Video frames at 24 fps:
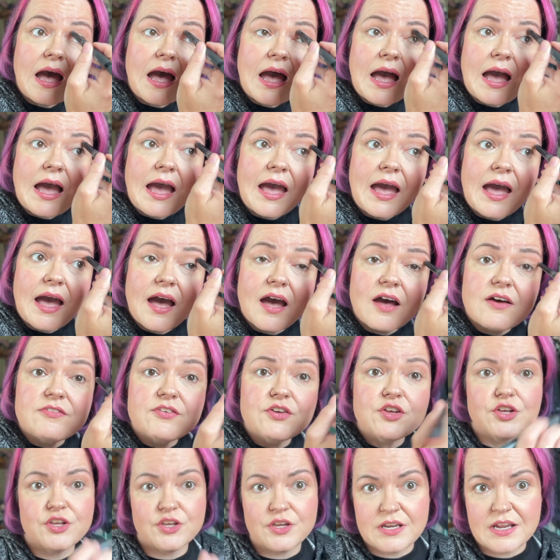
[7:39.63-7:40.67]
I have
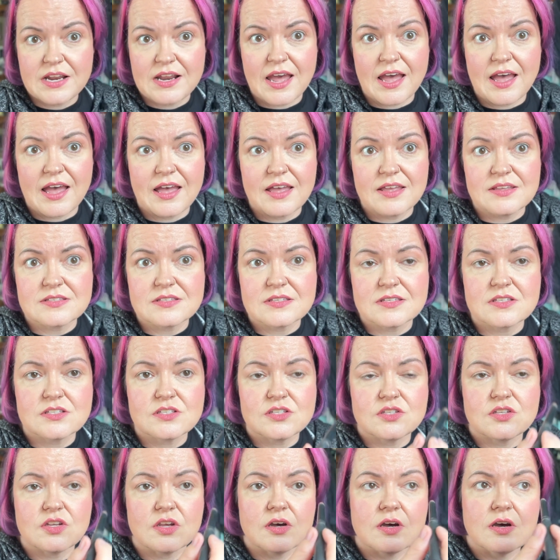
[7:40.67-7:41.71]
hooded eyes,
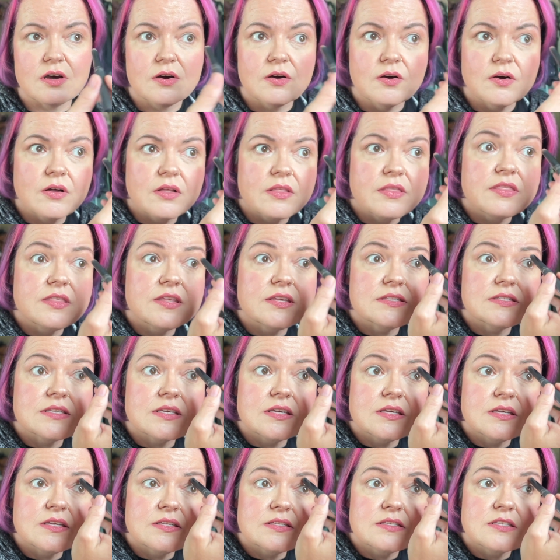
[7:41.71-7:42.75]
so this
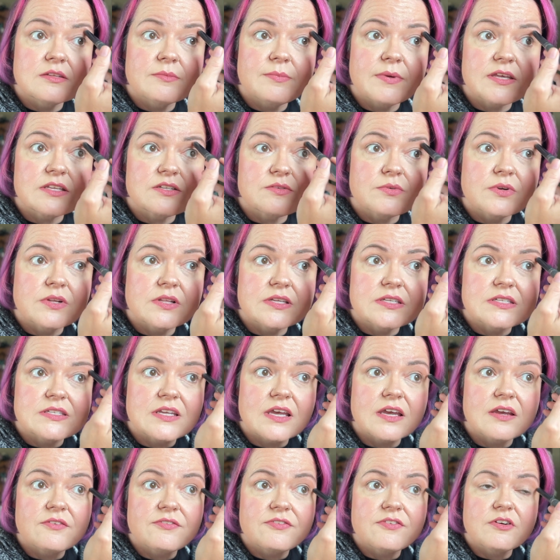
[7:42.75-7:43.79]
is the best real
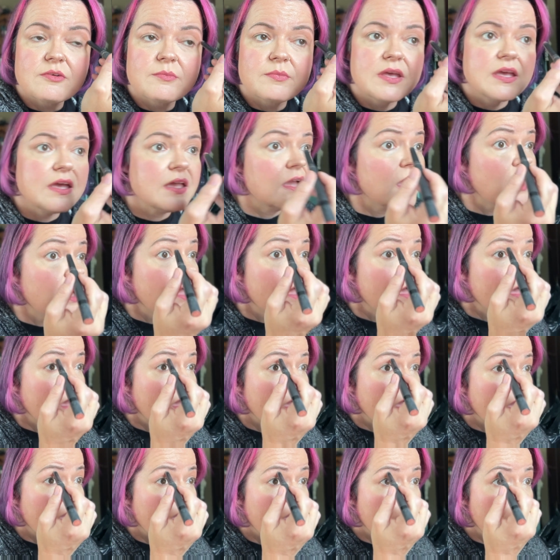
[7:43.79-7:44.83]
estate for me.
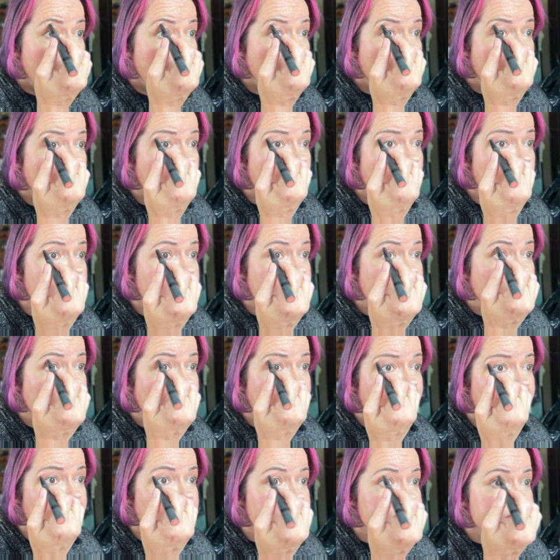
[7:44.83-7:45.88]
On my
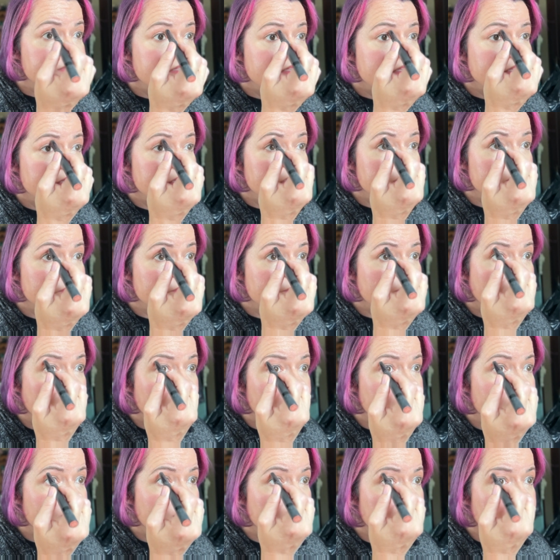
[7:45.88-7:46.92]
eyes is right
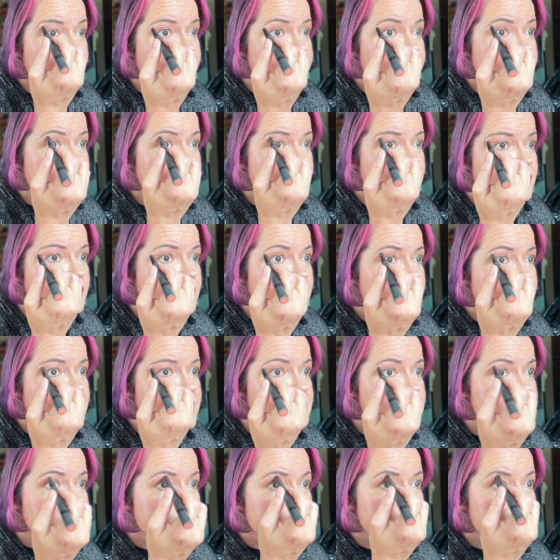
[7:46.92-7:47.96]
above the
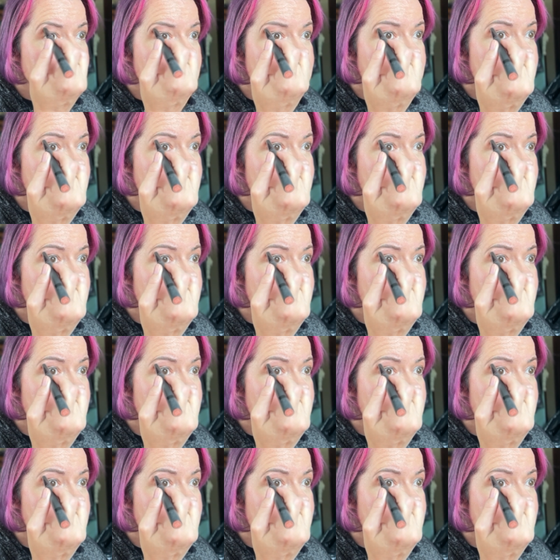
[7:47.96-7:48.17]
crease.